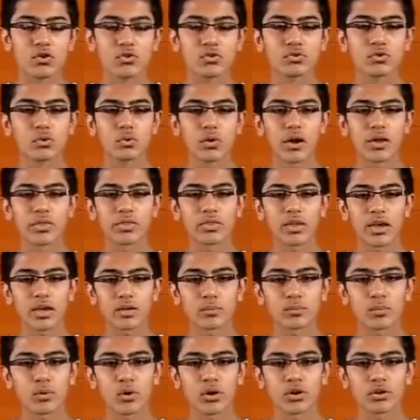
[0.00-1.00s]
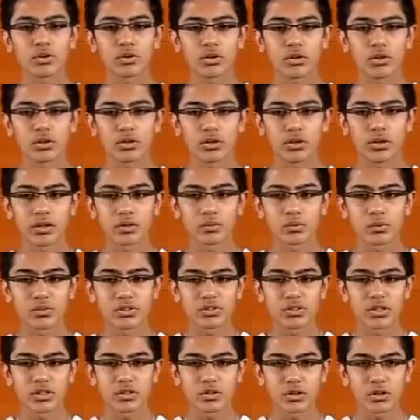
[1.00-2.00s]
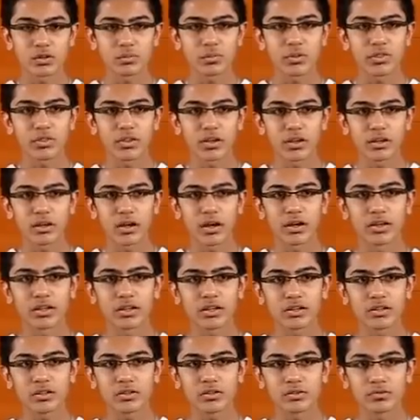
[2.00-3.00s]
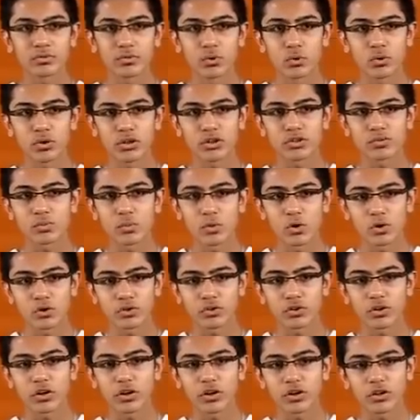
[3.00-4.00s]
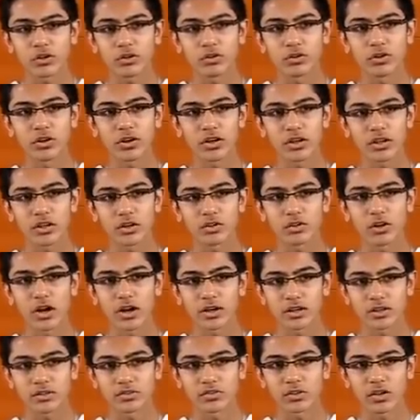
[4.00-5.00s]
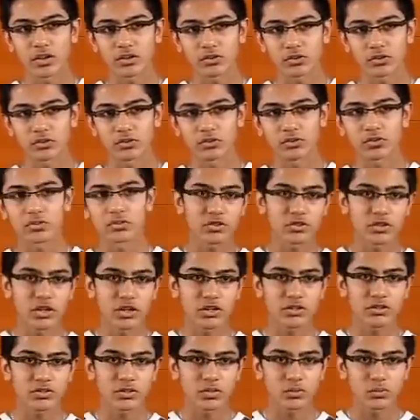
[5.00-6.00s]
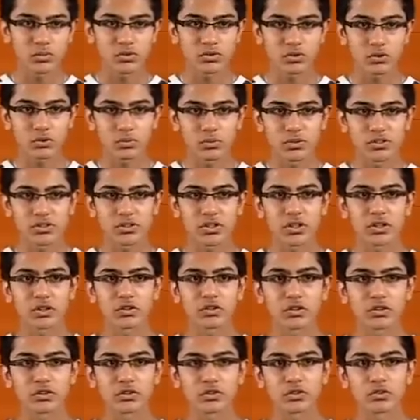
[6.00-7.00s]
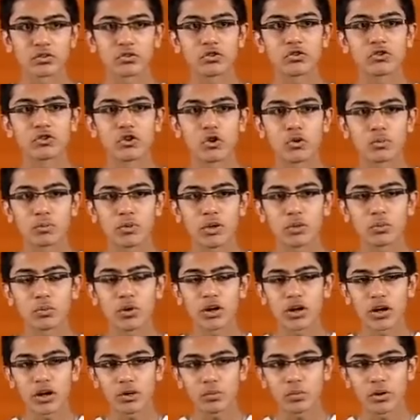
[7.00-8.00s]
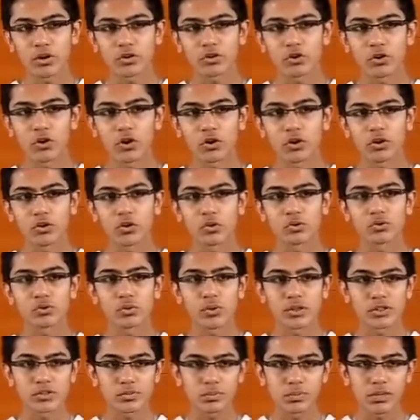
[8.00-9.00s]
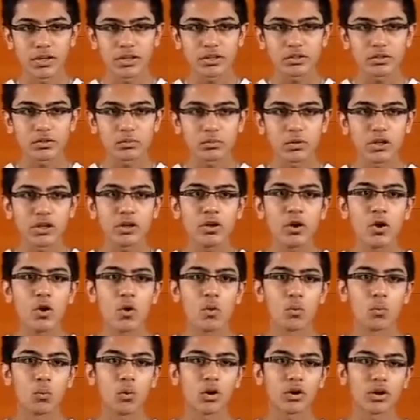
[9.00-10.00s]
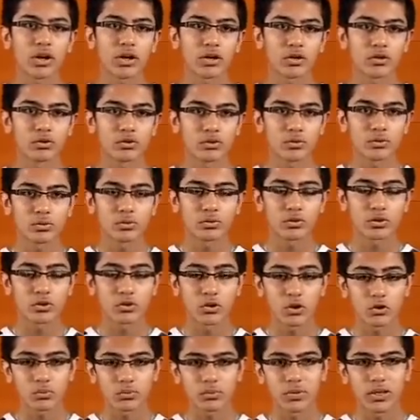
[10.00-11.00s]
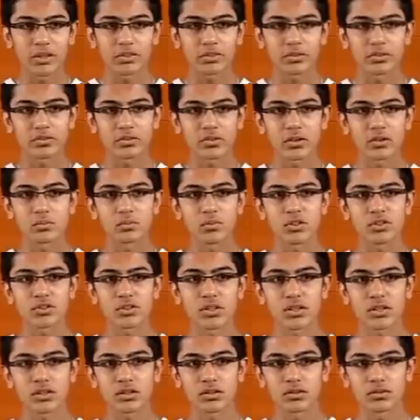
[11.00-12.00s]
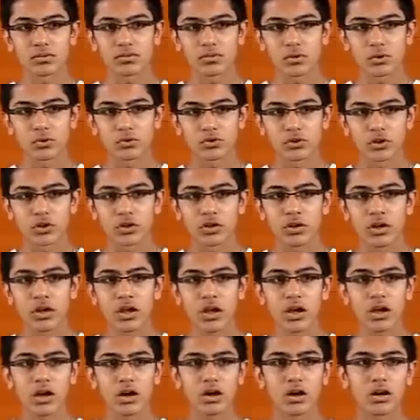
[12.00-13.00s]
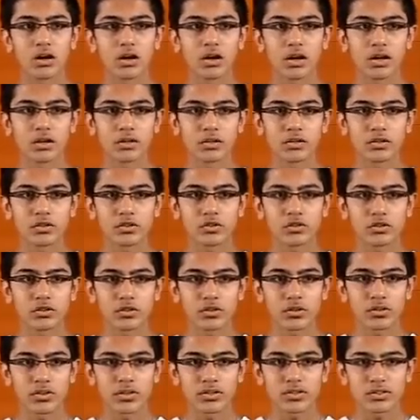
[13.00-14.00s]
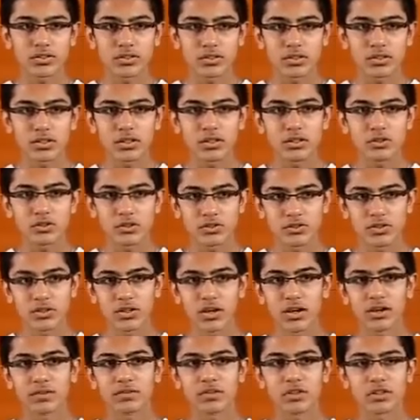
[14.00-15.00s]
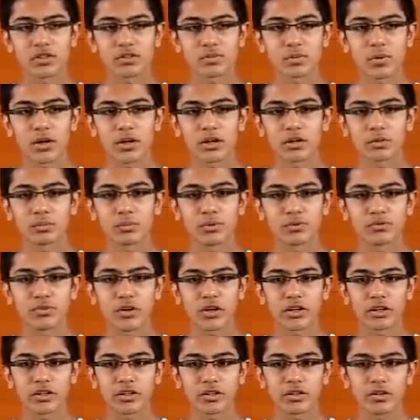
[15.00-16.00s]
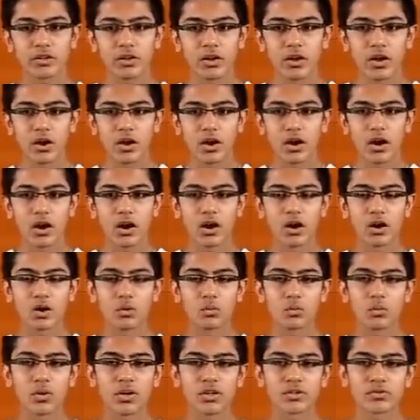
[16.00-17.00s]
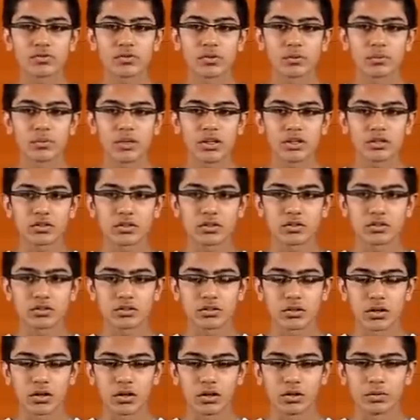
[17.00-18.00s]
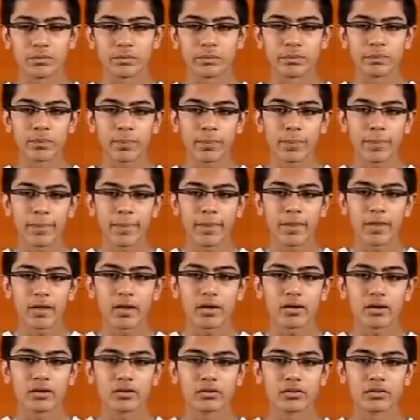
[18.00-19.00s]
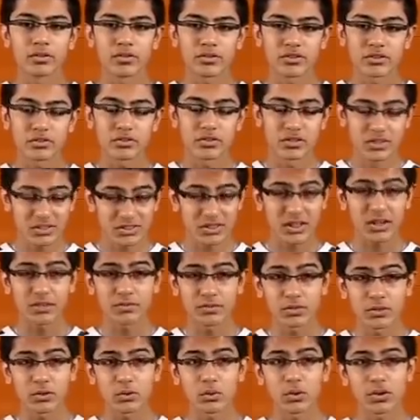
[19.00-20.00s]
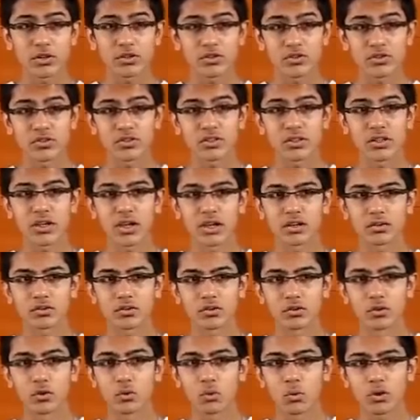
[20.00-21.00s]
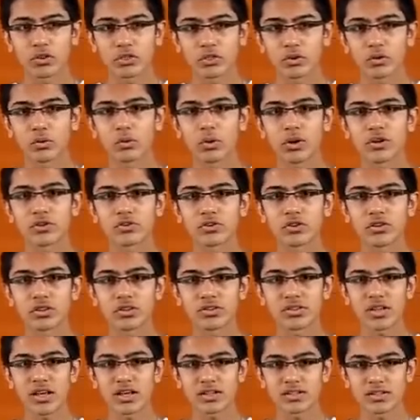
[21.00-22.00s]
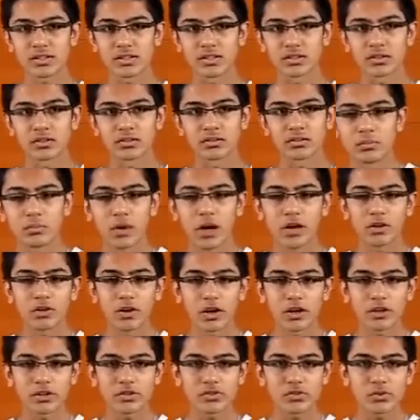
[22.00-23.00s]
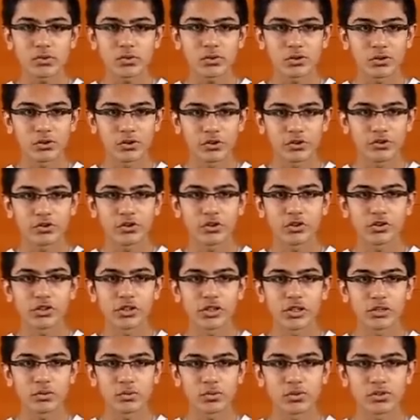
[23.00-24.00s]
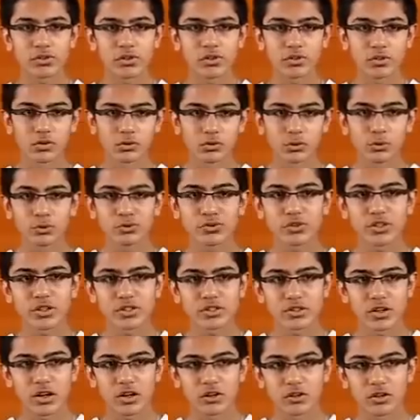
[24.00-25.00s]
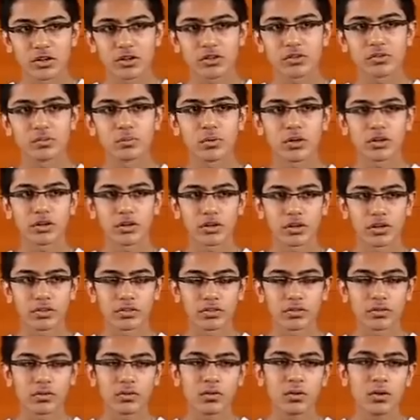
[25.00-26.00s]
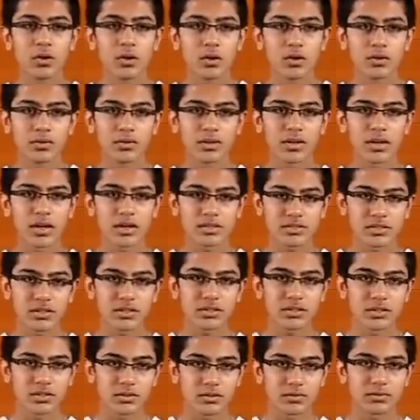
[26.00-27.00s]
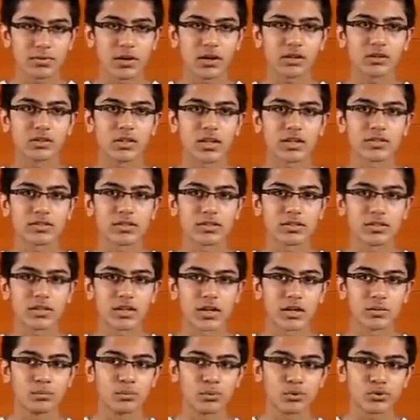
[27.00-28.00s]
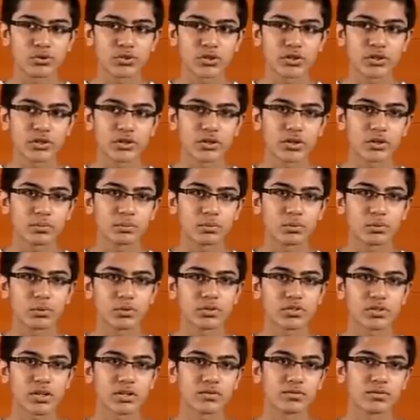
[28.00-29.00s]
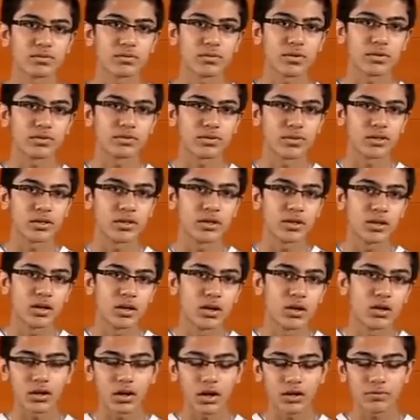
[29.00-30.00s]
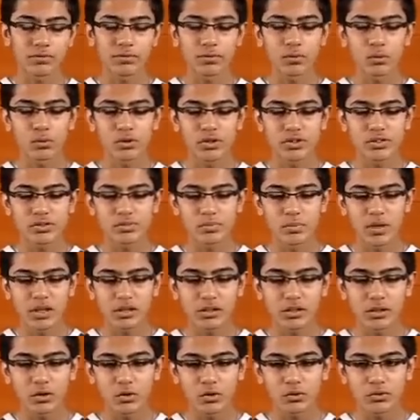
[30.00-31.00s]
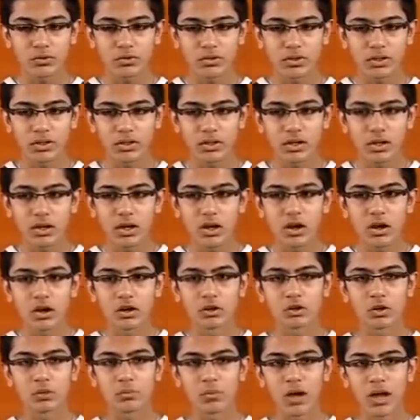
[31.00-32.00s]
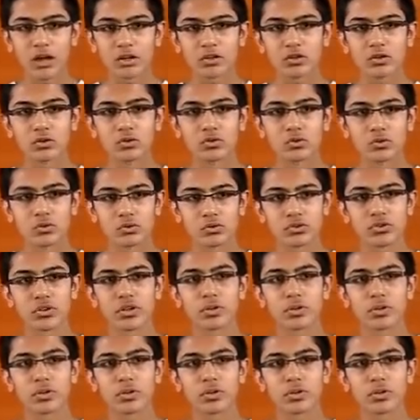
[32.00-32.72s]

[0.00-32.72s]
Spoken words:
So at that point, it was determined that I needed to focus more on the critical reading and writing sections. Shaista was always there to show me where I went wrong and also explain to me what I could do to not make the same mistake in the future. In addition to this, the teachers at IvyAspire provided ways for me to decipher the questions again, to know what the question is asking. My writing score originally, it was in the low 600s, but in the SAT, in the final SAT, I boosted it up to a 750. I focused mainly on the grammatical rules.